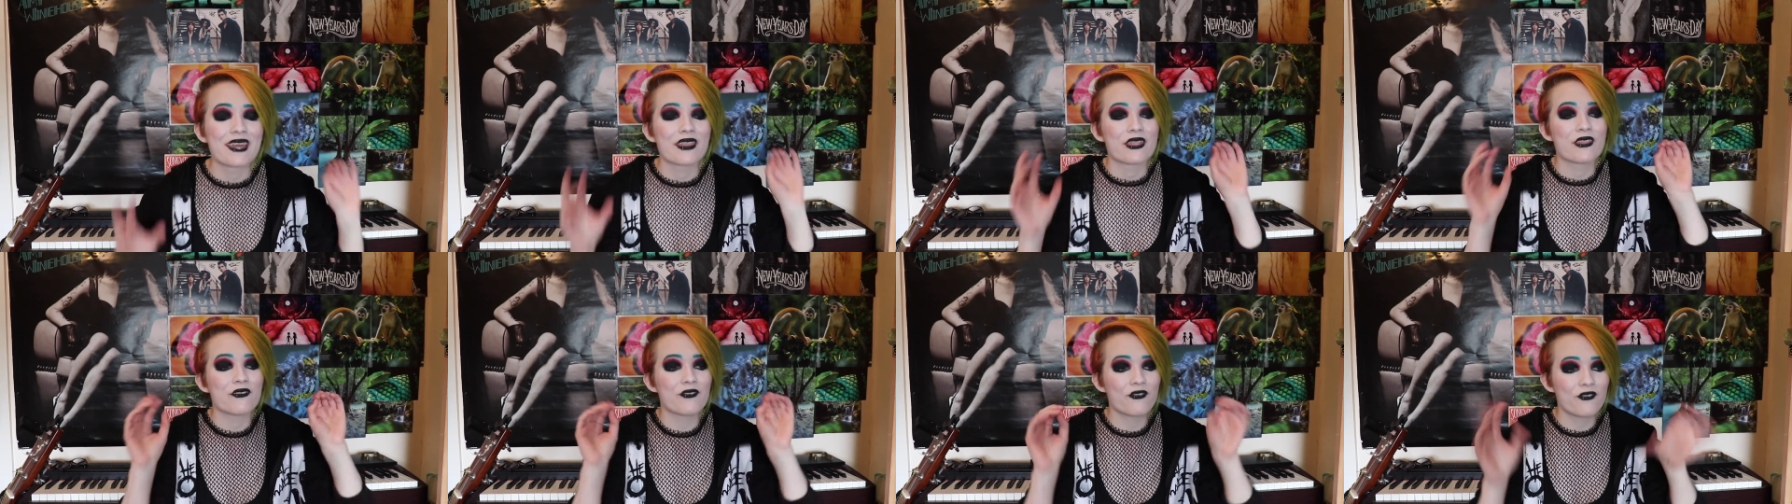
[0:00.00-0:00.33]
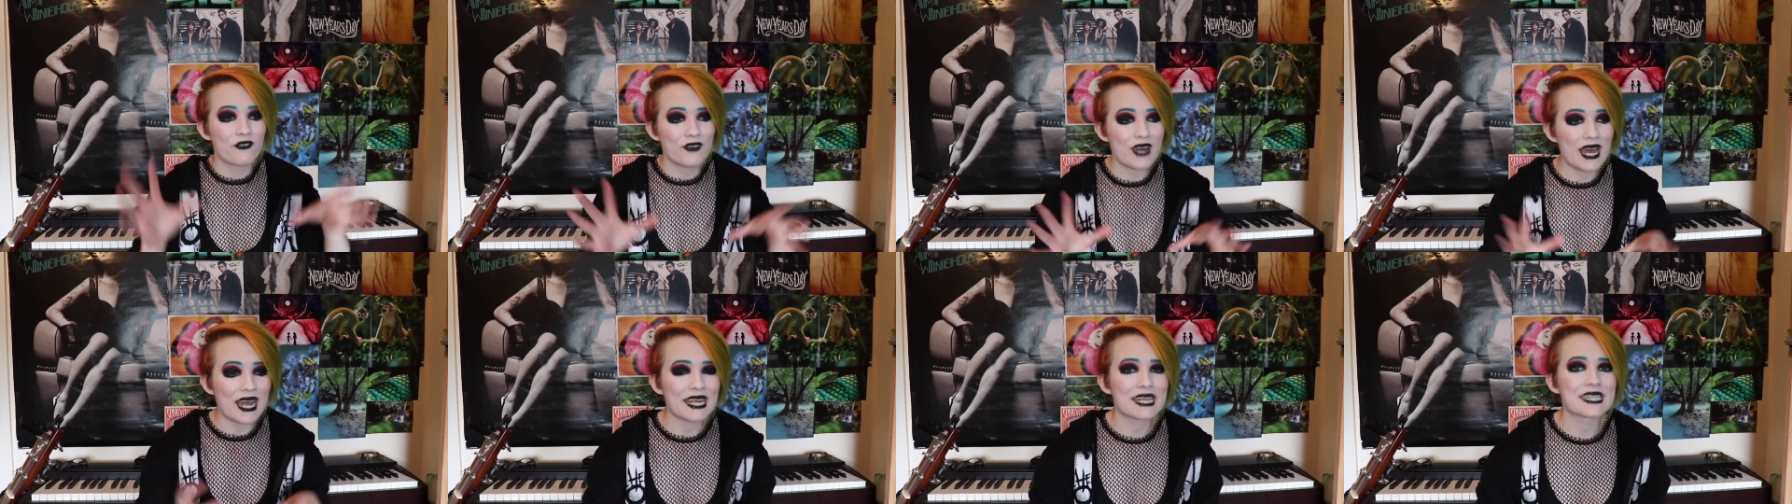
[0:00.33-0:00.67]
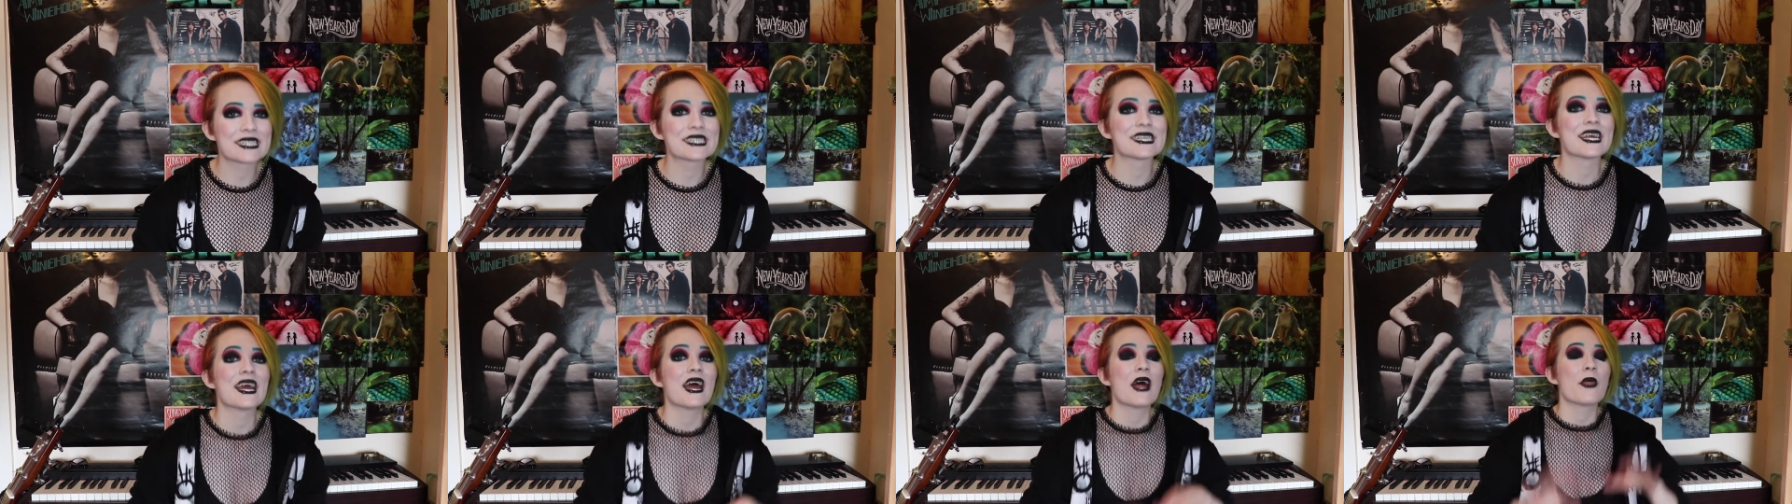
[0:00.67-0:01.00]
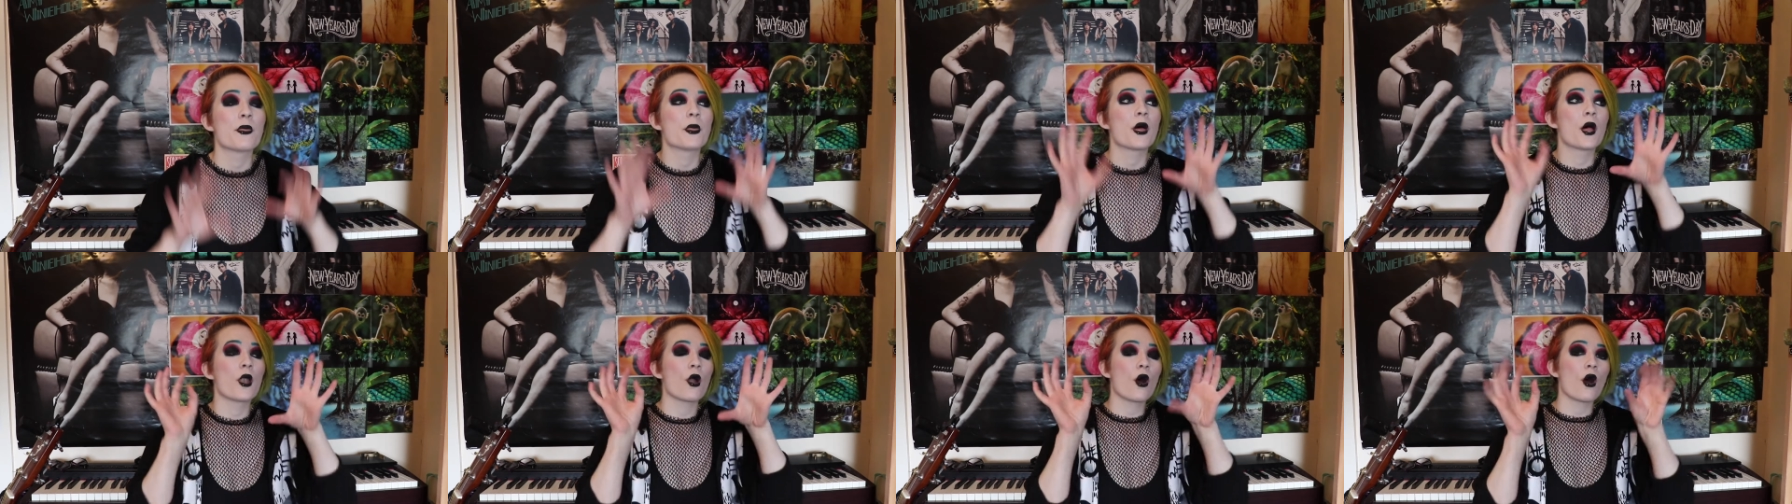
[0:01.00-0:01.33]
the fact
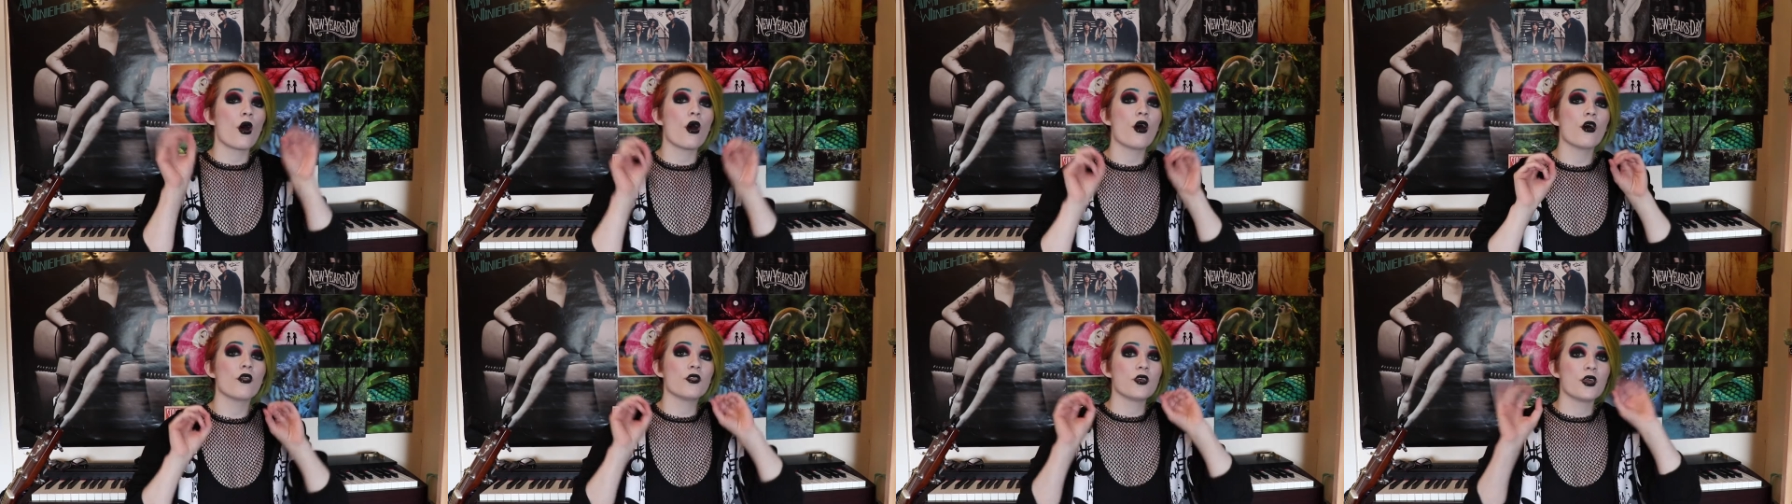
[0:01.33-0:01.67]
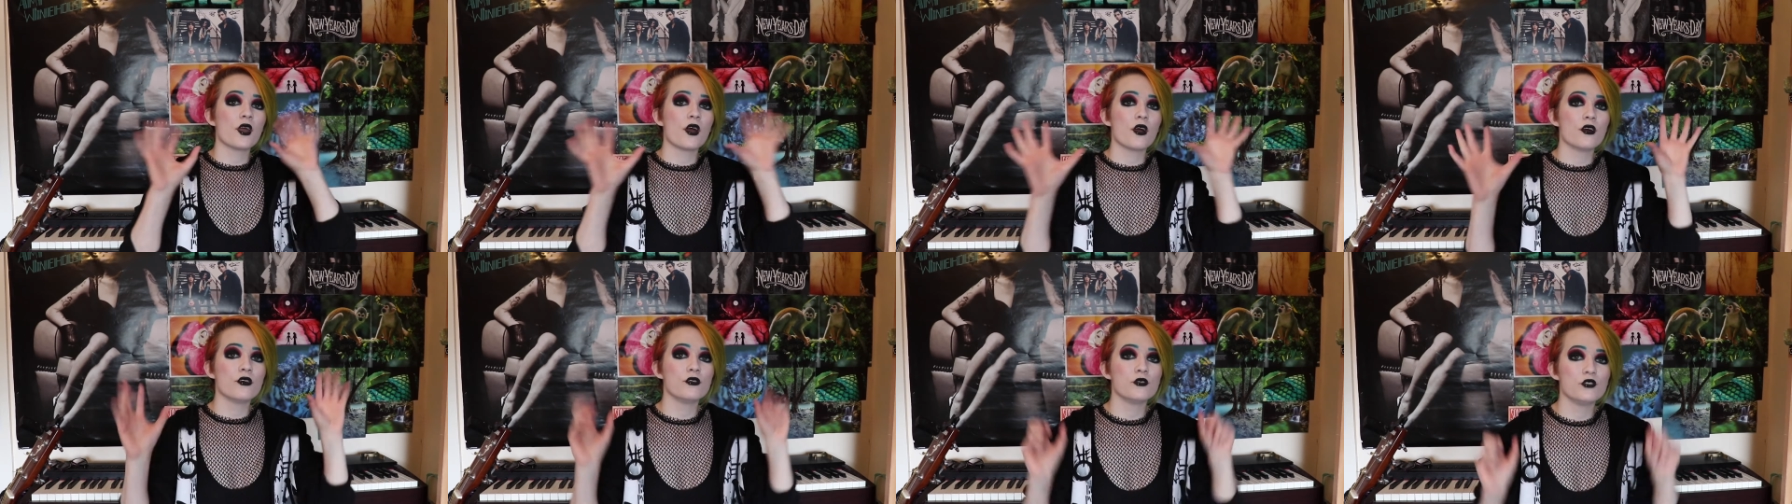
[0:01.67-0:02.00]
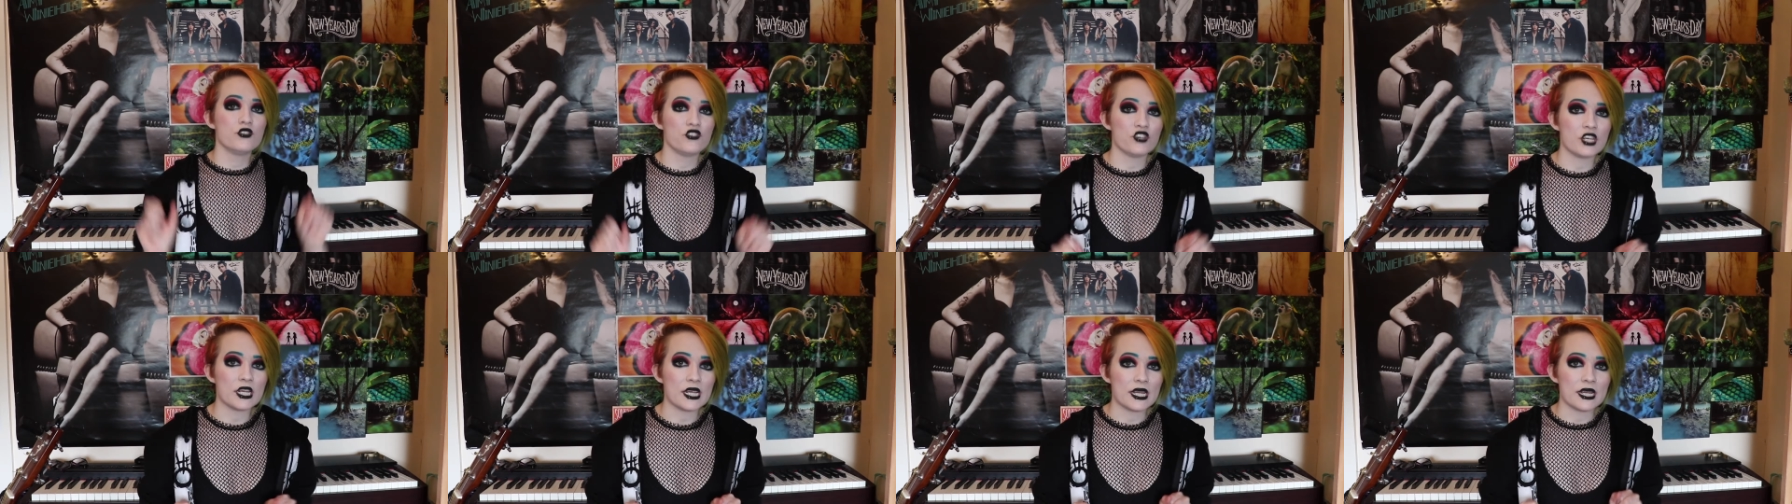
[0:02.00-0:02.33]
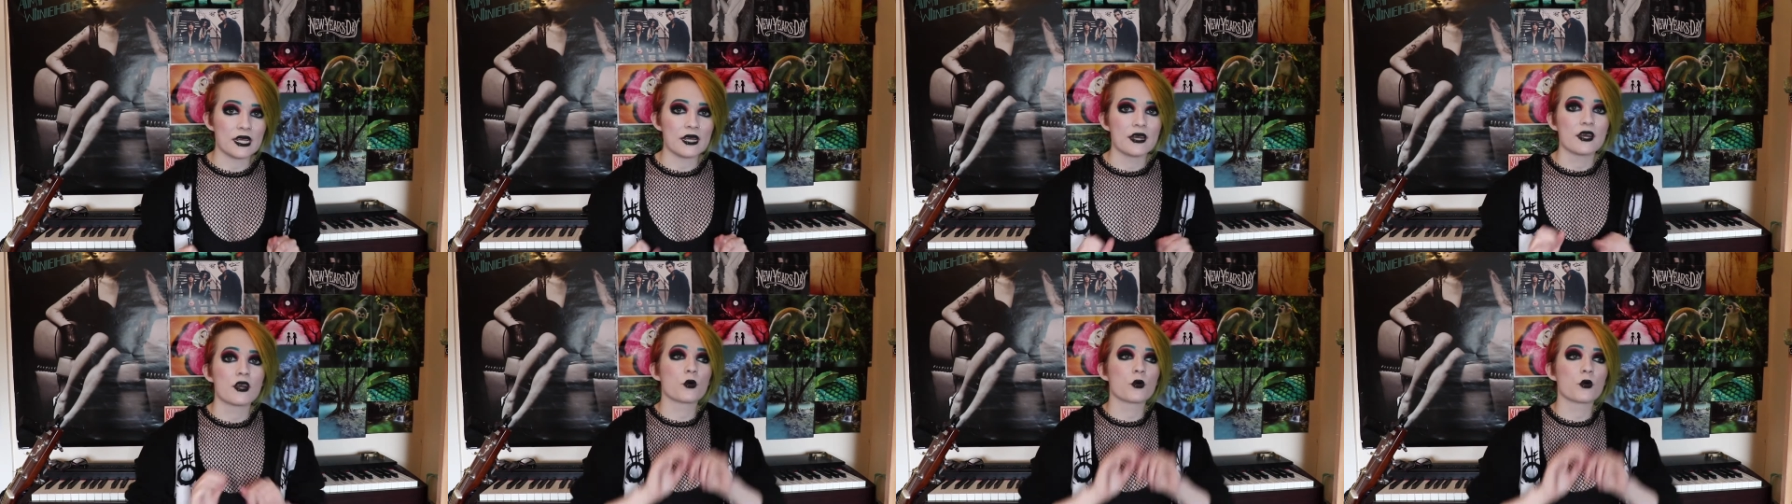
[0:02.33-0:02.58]
that all the OG